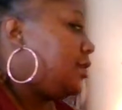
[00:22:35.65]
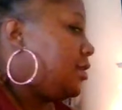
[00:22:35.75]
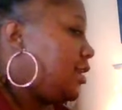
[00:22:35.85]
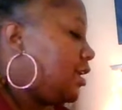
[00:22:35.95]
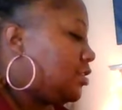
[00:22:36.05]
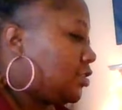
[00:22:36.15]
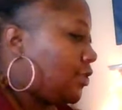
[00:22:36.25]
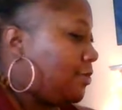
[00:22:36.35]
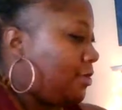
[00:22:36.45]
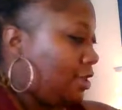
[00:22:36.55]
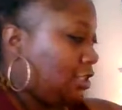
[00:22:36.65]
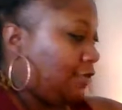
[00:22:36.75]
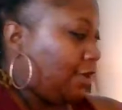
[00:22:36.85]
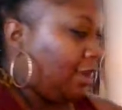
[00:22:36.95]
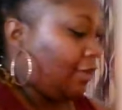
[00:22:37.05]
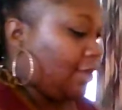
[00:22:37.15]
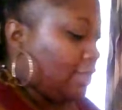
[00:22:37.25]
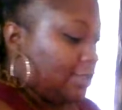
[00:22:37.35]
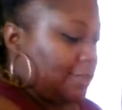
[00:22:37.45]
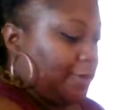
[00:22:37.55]
Next three months for
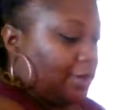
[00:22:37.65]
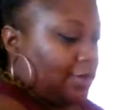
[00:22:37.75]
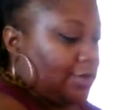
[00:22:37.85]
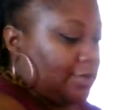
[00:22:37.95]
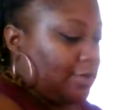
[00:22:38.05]
Aries spirit.